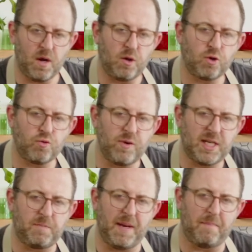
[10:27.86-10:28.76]

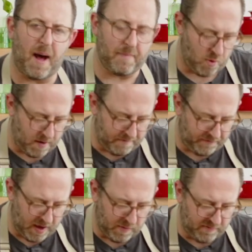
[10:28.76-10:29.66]
crispy popcorn
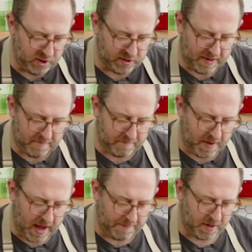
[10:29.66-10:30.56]
that we've just
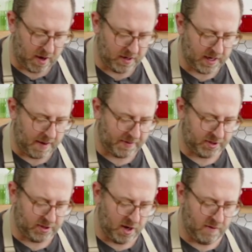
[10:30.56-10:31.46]
popped on top of the
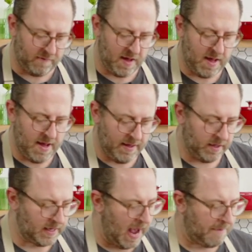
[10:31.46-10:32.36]
stove.
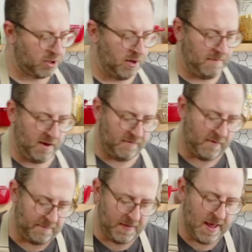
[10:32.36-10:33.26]
Looks absolutely
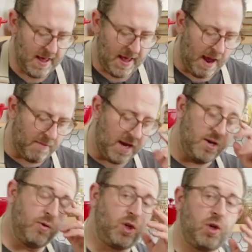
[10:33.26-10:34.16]
beautiful. And we're going
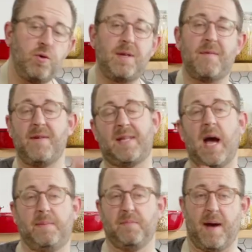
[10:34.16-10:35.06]
to do 2 different
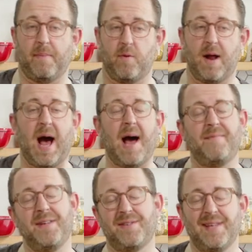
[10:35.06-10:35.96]
types of popcorn.
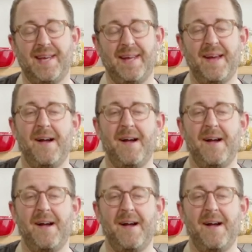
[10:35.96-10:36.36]
Obviously,